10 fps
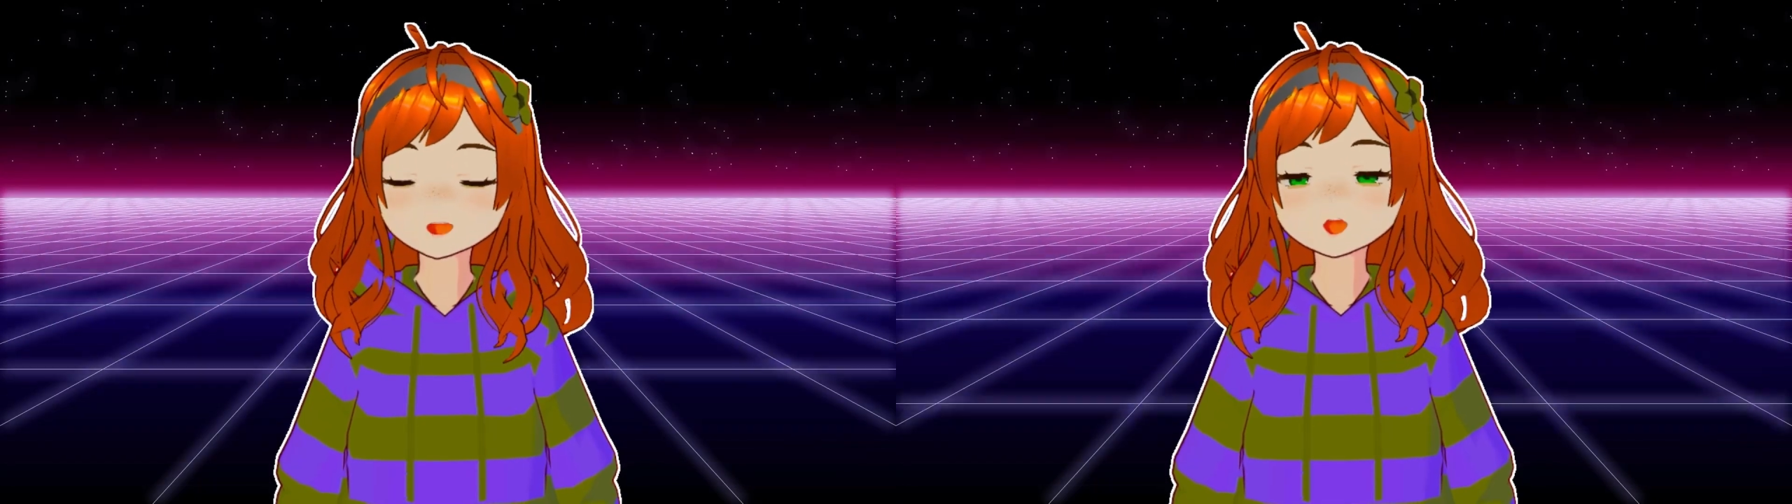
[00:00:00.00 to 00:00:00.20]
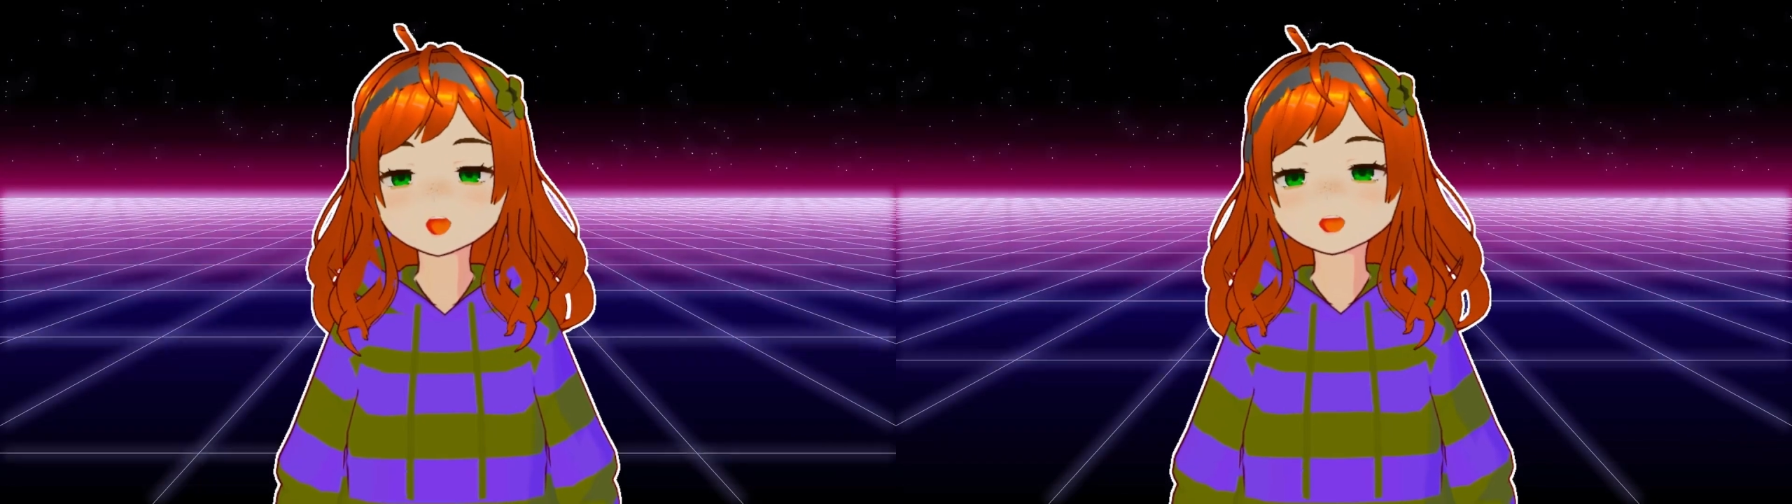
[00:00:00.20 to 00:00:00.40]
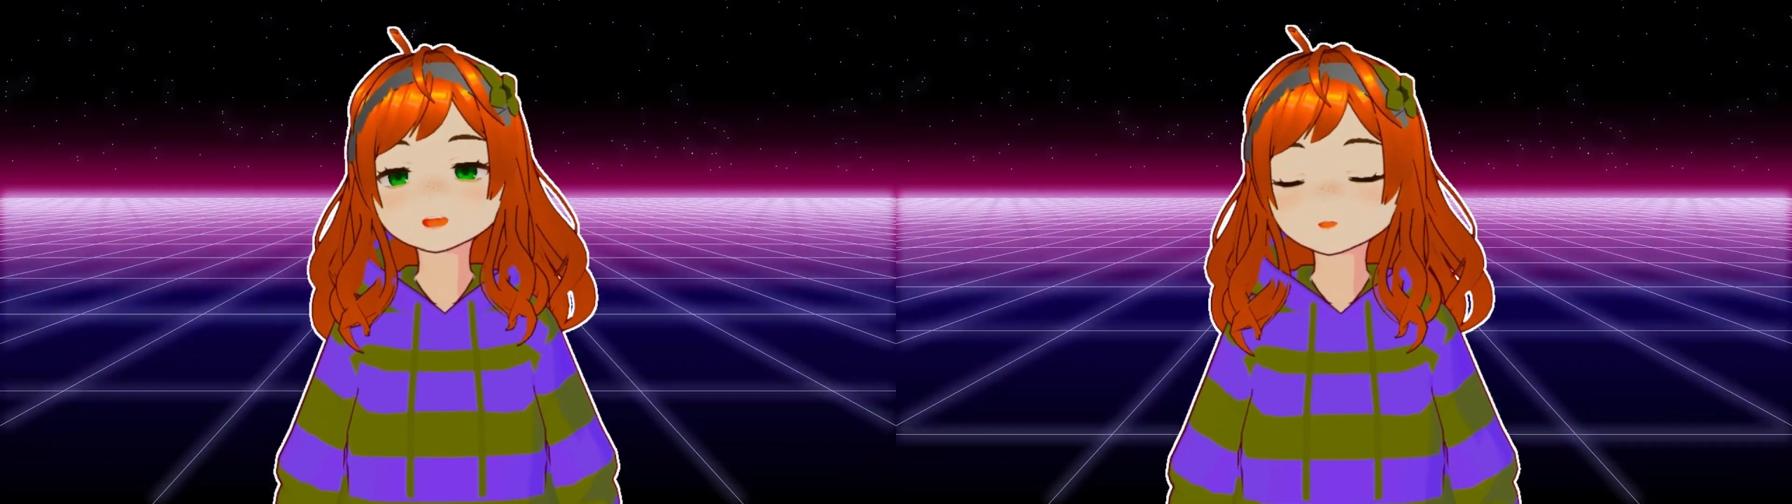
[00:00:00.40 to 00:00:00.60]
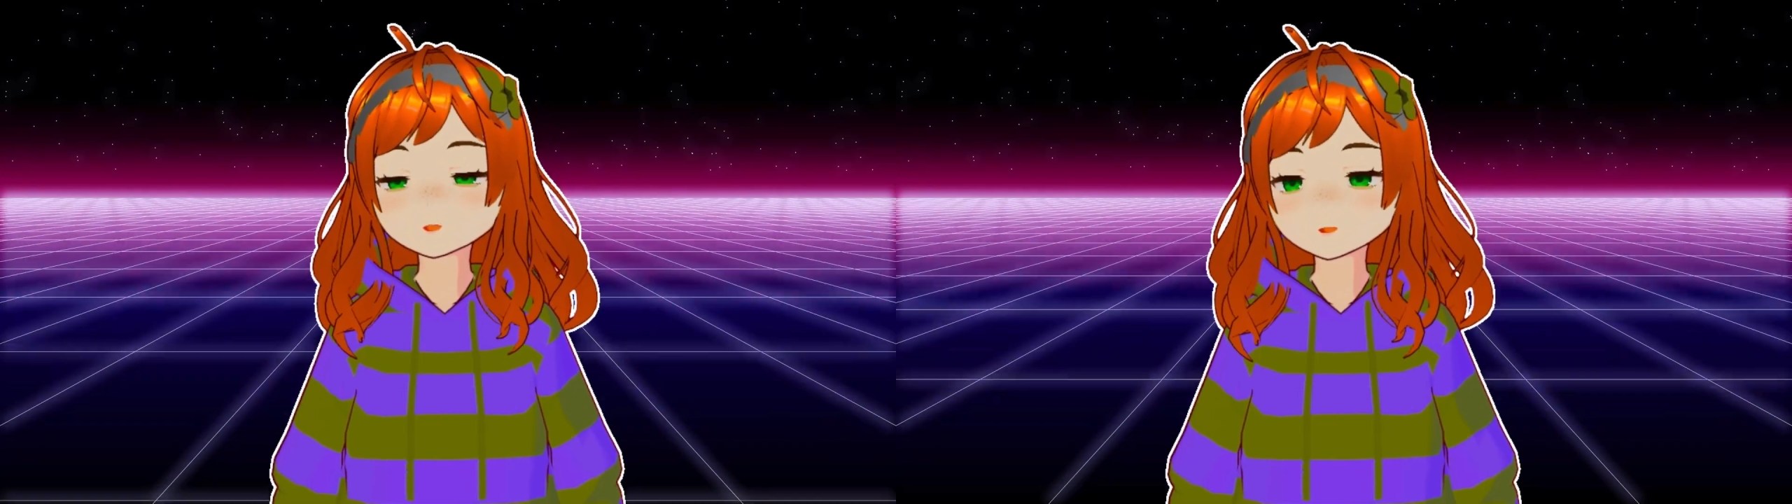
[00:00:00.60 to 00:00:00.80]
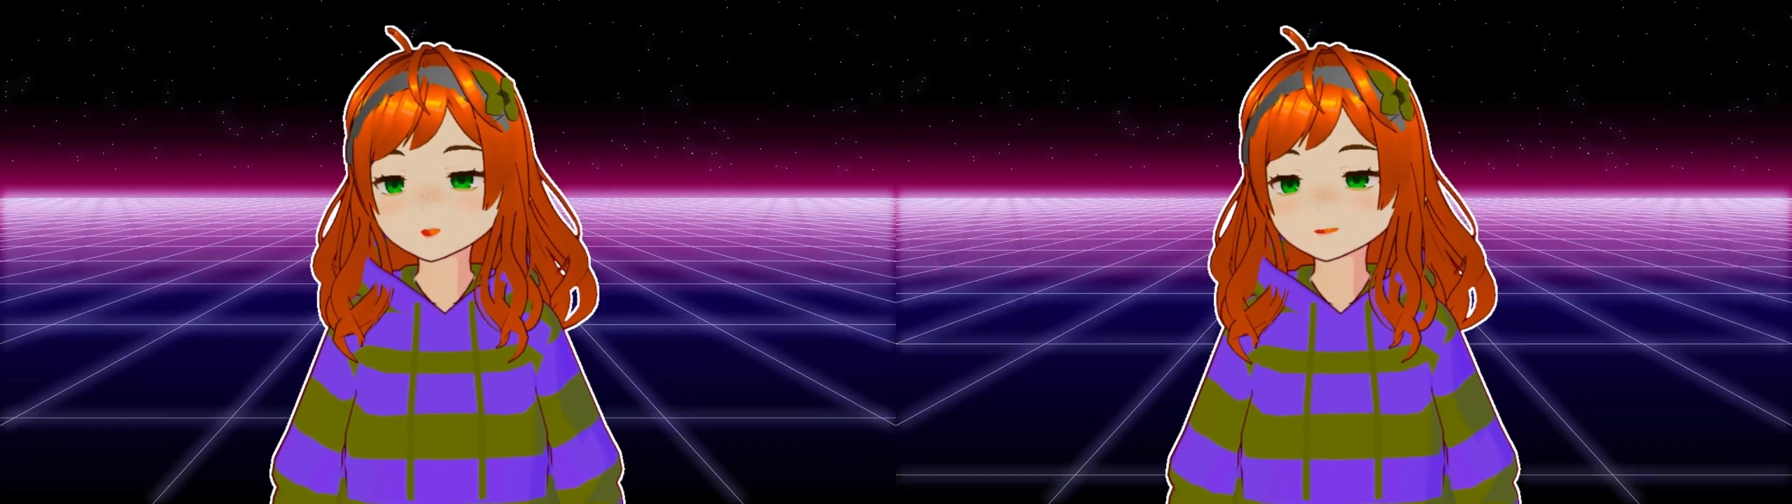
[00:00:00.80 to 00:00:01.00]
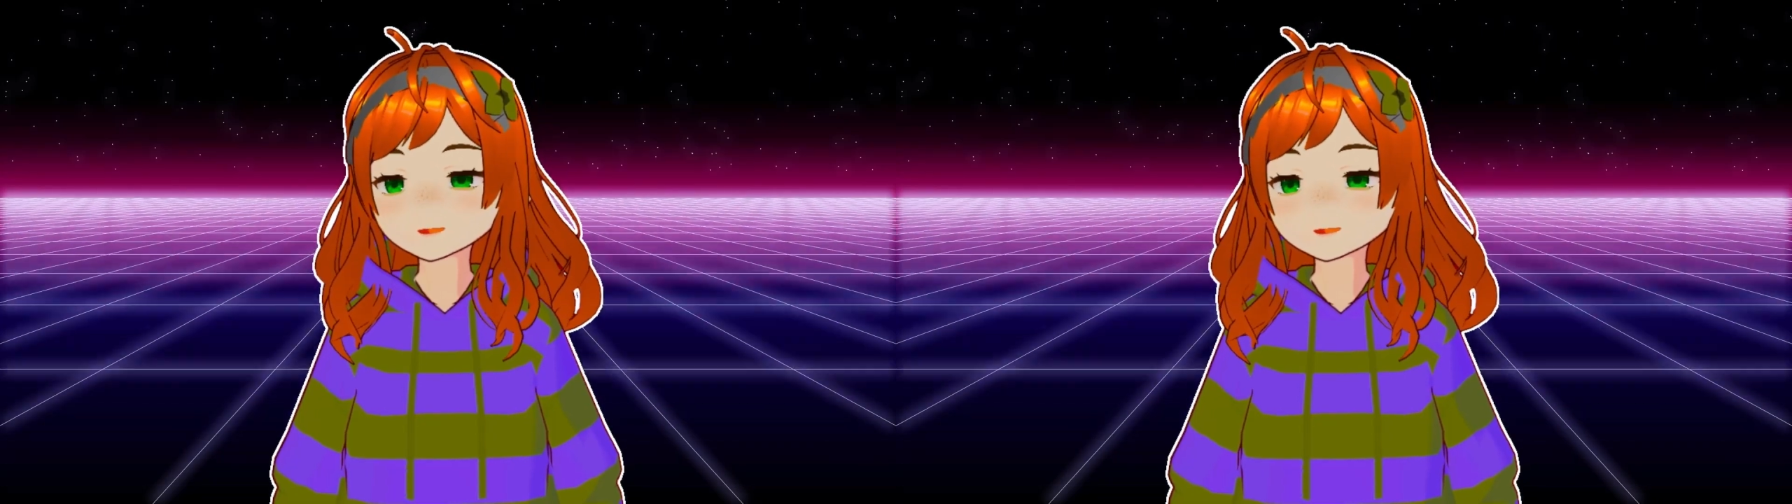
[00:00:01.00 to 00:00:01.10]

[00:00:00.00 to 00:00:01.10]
push to